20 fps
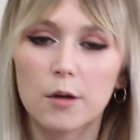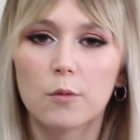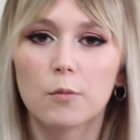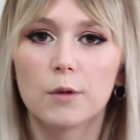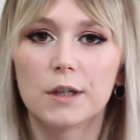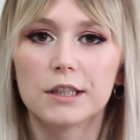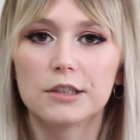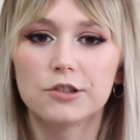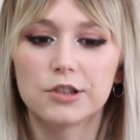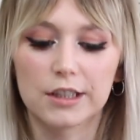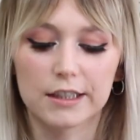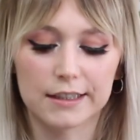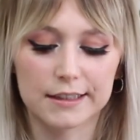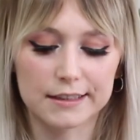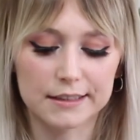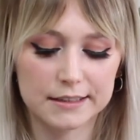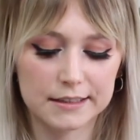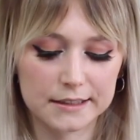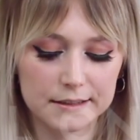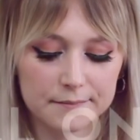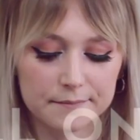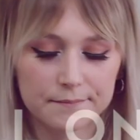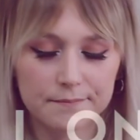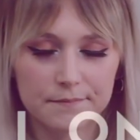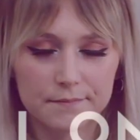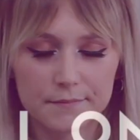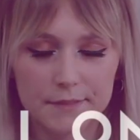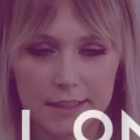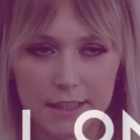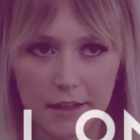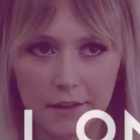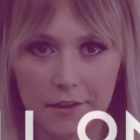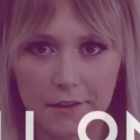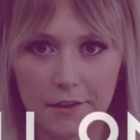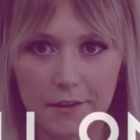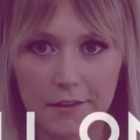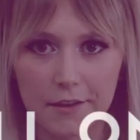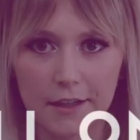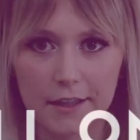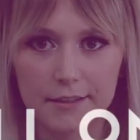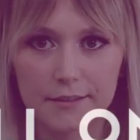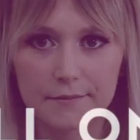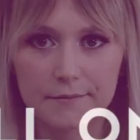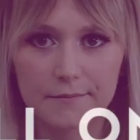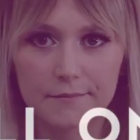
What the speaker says: which is selling online,